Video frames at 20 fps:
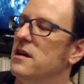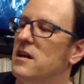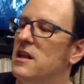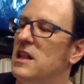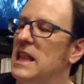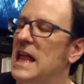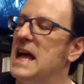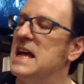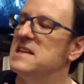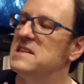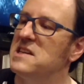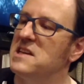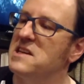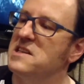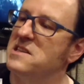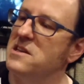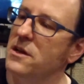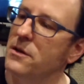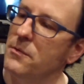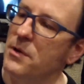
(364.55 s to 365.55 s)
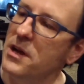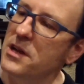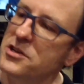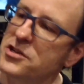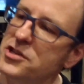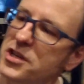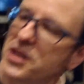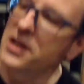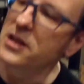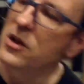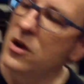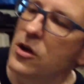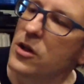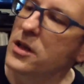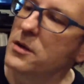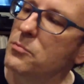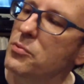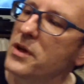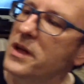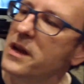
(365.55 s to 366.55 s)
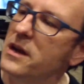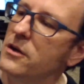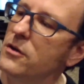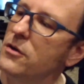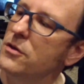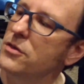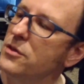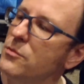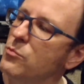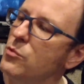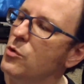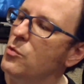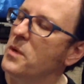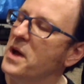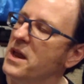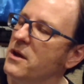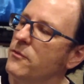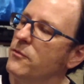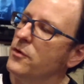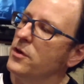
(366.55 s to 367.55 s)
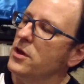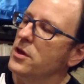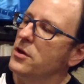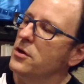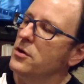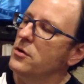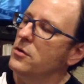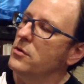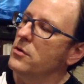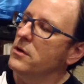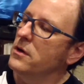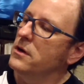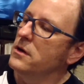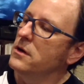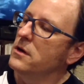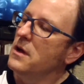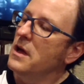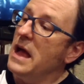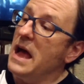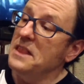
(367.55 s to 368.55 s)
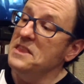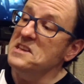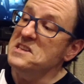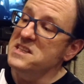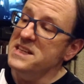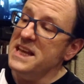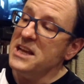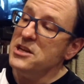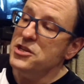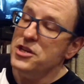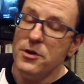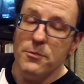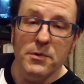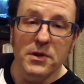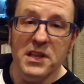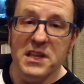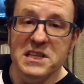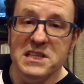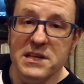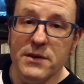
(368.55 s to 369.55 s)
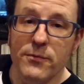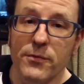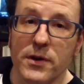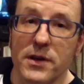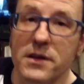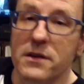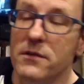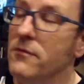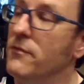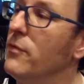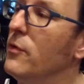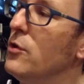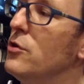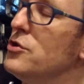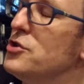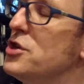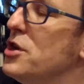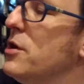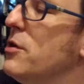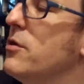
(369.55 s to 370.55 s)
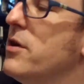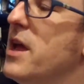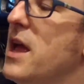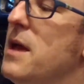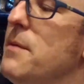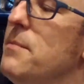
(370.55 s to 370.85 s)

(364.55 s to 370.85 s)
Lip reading: Classic Sun Ra shit. Calling Planet Earth, We'll Wait for You. And this is actually a really different version, okay?